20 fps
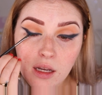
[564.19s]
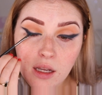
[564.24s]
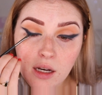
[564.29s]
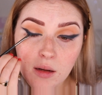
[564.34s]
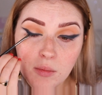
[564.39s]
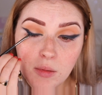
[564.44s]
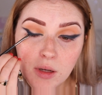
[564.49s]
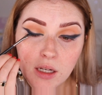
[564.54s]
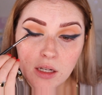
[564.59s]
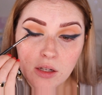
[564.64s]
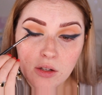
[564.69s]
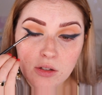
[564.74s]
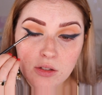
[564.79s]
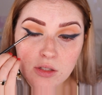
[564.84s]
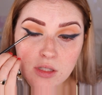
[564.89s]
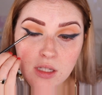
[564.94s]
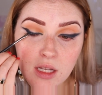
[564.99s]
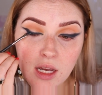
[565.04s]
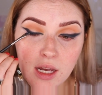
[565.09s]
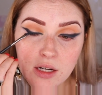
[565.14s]
And I'm going to
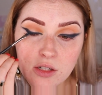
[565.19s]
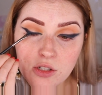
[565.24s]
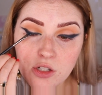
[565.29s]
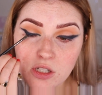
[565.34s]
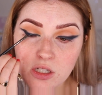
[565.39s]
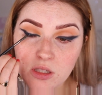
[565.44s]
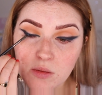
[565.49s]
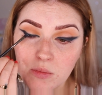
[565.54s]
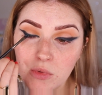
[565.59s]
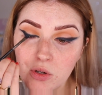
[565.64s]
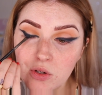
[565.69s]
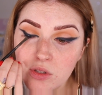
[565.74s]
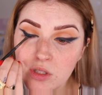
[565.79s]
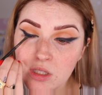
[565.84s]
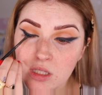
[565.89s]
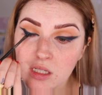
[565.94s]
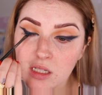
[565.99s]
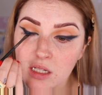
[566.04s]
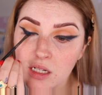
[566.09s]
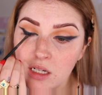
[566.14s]
use that just
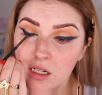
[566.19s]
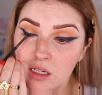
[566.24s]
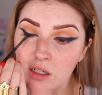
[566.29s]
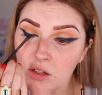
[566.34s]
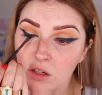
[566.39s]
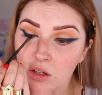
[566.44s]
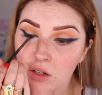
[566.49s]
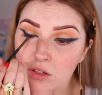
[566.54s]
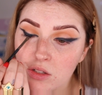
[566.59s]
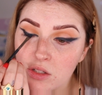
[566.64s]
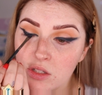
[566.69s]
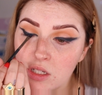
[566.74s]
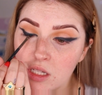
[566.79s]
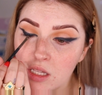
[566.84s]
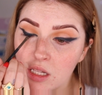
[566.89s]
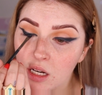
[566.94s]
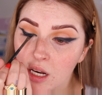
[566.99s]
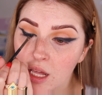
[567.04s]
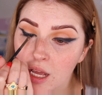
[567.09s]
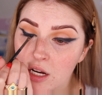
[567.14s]
mostly close to
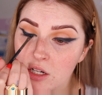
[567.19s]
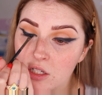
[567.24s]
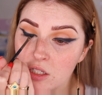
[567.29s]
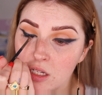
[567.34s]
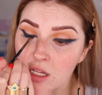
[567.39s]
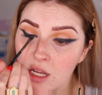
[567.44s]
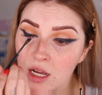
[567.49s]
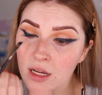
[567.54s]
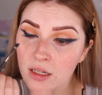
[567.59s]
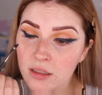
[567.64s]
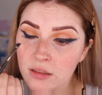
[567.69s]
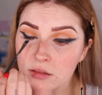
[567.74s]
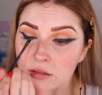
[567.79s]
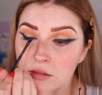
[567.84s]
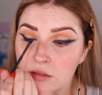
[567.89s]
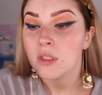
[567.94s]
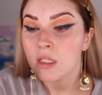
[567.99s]
the lash line,